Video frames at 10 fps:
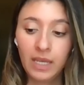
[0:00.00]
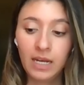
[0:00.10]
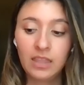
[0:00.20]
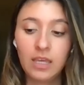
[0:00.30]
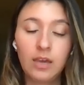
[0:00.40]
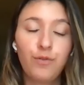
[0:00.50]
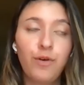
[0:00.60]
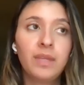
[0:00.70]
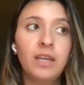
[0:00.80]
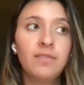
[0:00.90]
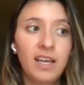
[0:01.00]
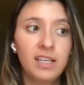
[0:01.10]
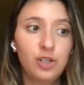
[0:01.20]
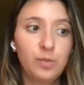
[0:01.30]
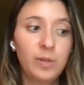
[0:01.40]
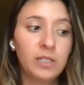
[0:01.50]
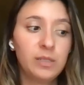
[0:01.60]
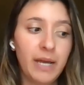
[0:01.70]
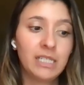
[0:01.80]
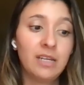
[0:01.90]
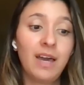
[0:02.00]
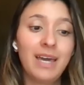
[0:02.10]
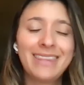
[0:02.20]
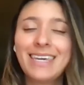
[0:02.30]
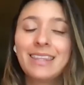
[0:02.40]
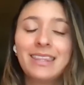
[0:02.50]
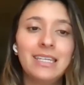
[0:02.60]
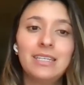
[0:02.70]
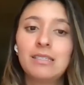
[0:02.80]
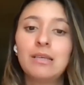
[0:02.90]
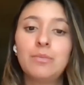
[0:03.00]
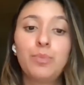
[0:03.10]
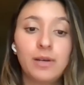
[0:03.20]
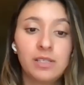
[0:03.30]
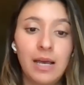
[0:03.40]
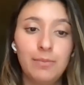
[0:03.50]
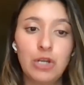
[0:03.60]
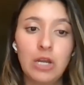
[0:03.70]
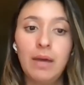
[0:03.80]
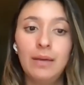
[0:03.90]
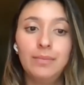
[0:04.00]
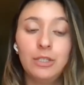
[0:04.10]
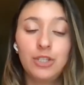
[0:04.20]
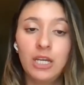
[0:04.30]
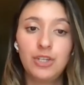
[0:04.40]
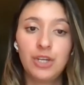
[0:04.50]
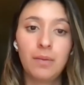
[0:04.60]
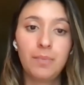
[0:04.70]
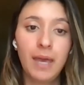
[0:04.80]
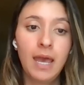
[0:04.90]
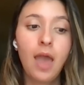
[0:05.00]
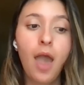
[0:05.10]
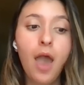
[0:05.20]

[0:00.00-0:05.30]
And I think from the investor perspective, I think this perception might be changing a bit,